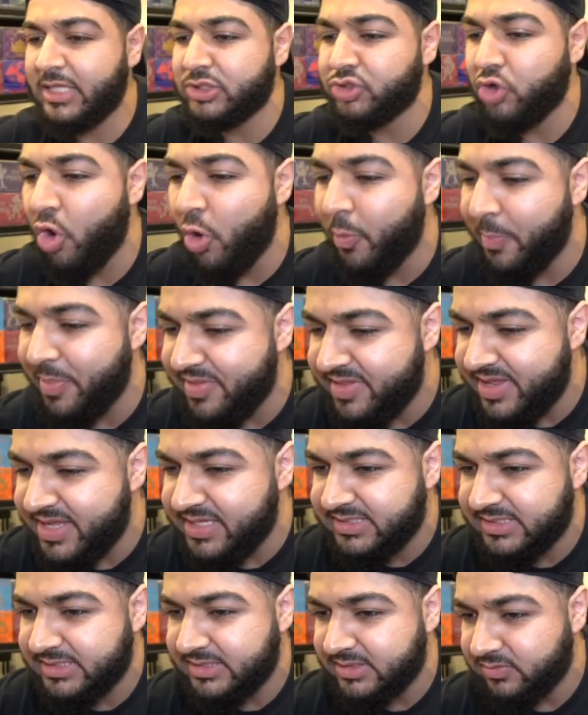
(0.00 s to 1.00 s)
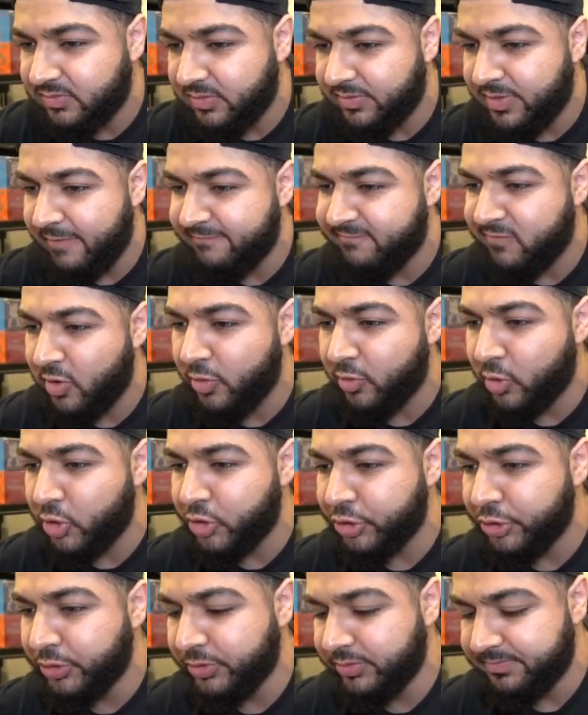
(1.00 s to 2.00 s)
Let's open this without further
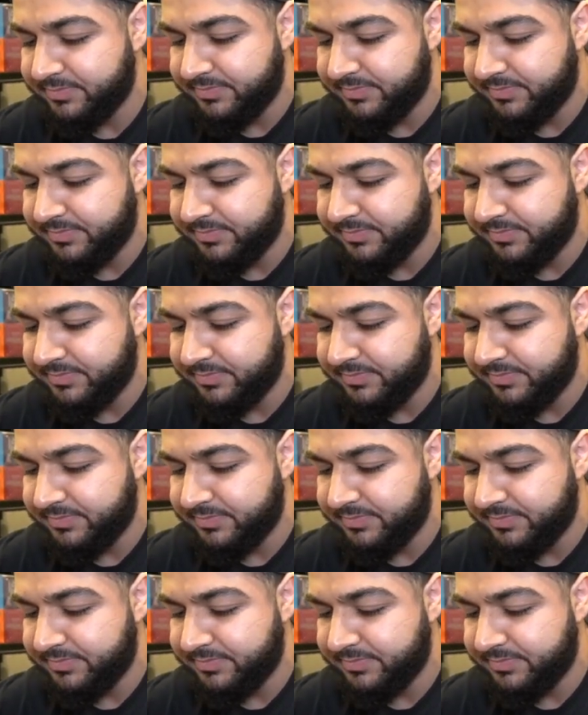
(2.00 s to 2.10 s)
ado.